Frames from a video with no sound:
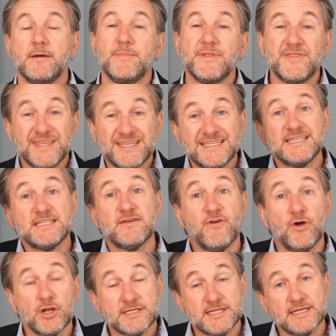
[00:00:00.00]
But this is the
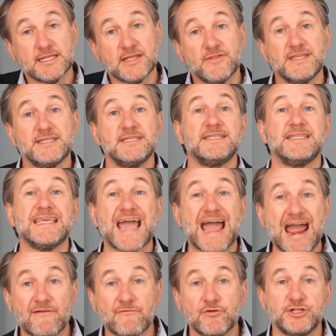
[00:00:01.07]
volatility. This is the
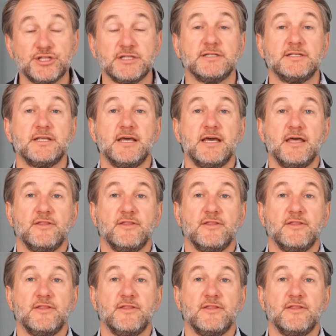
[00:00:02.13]
averages